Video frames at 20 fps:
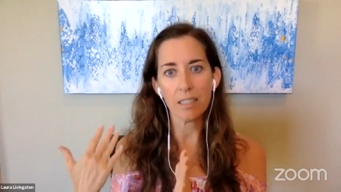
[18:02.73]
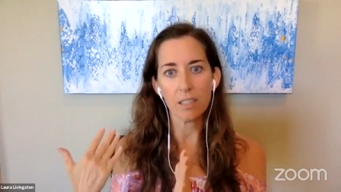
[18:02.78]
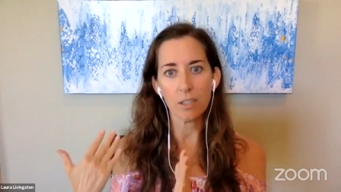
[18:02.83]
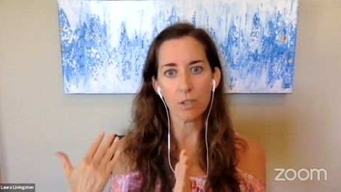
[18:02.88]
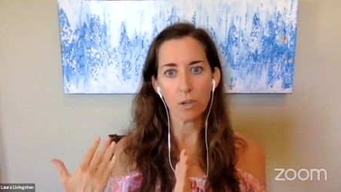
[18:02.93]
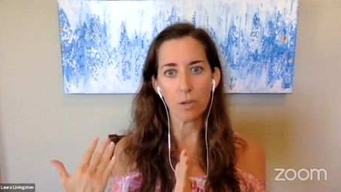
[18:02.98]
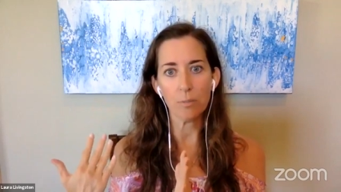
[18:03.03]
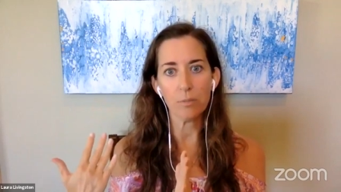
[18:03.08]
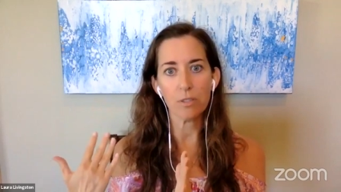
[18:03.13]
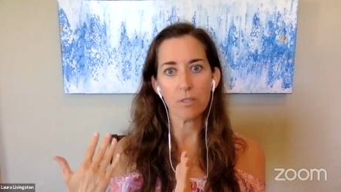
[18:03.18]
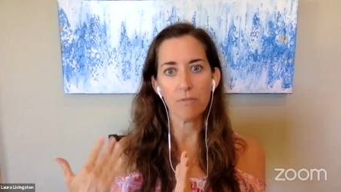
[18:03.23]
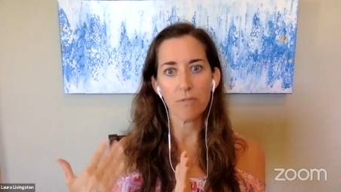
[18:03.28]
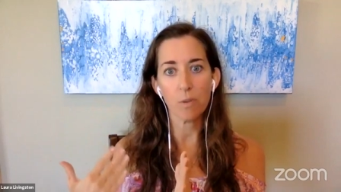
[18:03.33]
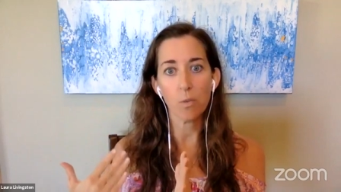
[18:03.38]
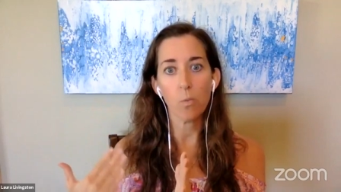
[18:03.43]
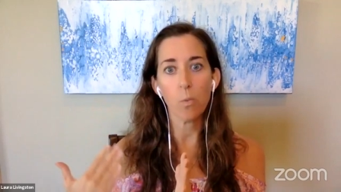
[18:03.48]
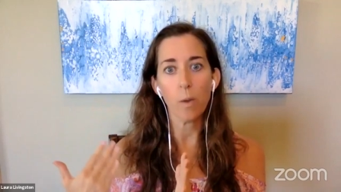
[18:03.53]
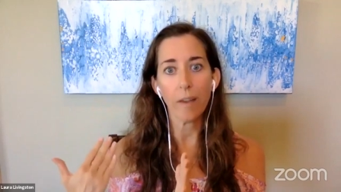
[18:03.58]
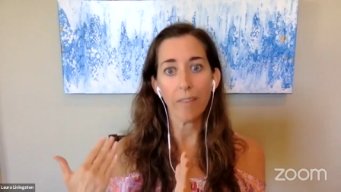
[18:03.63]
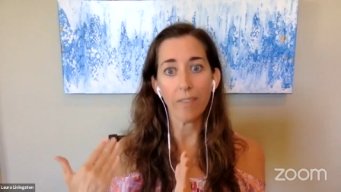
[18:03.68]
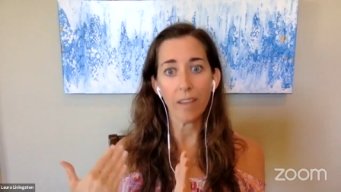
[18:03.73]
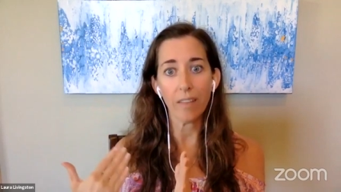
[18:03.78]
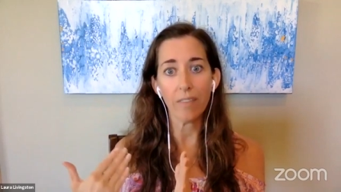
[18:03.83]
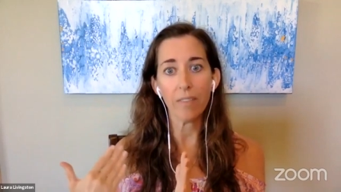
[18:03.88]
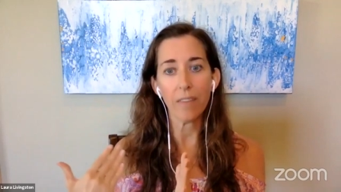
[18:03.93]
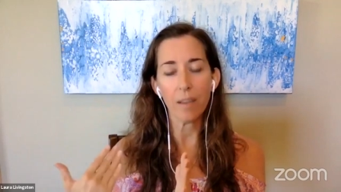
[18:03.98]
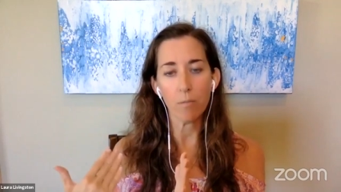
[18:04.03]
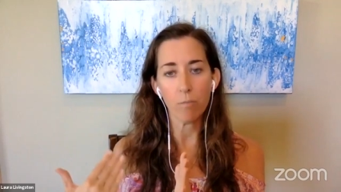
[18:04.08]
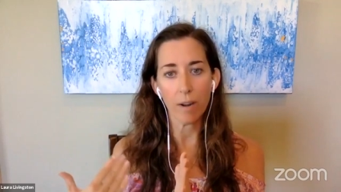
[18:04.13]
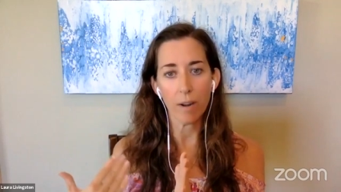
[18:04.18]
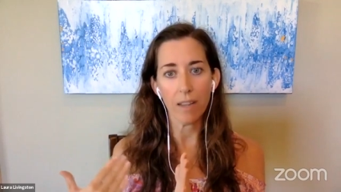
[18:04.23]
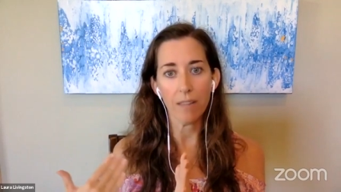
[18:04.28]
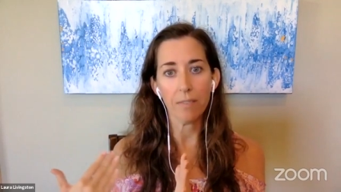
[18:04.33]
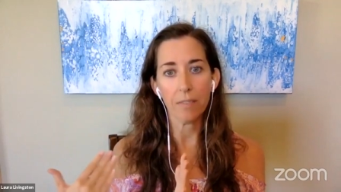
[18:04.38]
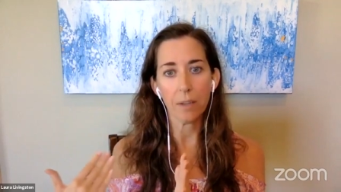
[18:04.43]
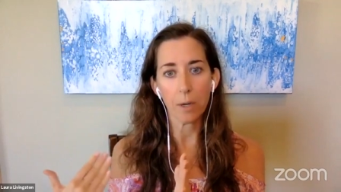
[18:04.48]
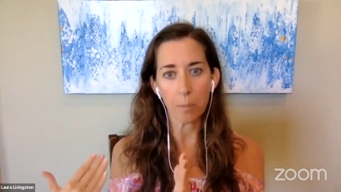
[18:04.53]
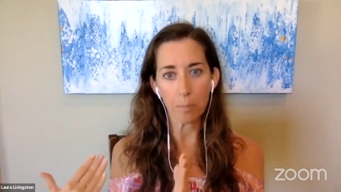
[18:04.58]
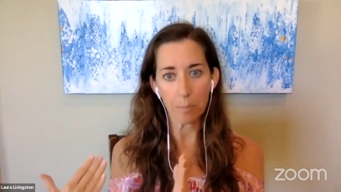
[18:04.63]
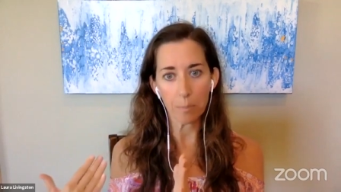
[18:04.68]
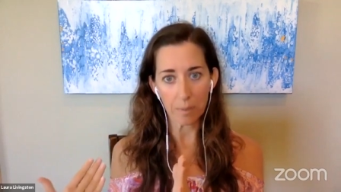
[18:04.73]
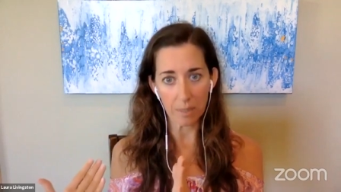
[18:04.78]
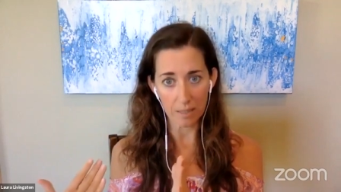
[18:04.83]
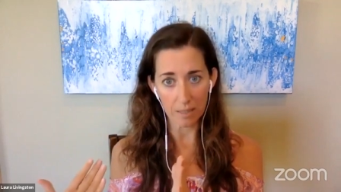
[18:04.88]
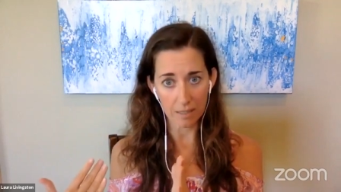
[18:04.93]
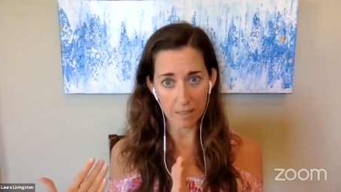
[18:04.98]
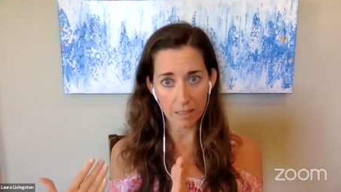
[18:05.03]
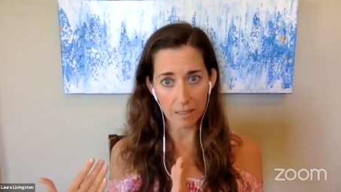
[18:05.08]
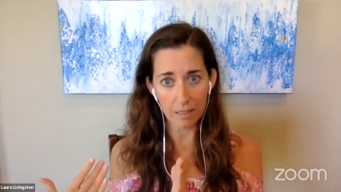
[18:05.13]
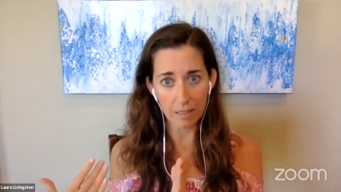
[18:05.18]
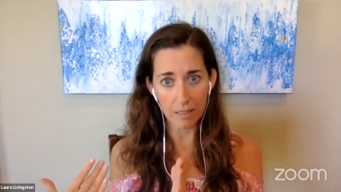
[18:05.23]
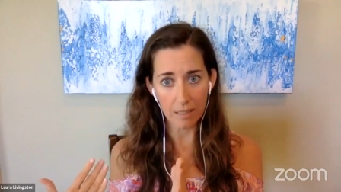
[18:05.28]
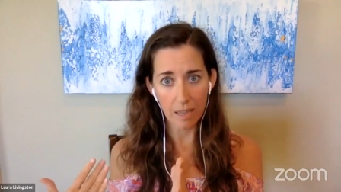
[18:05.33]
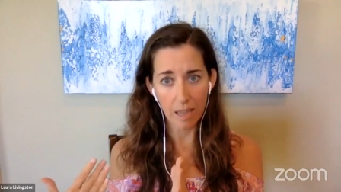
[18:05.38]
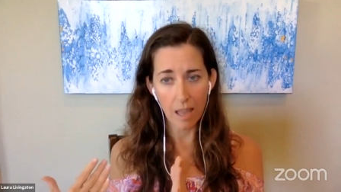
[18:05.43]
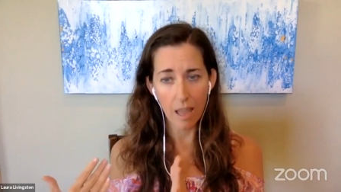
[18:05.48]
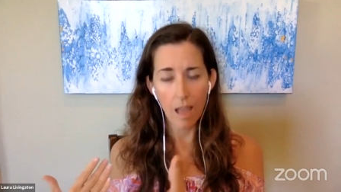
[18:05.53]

in terms of the way that they ran their business.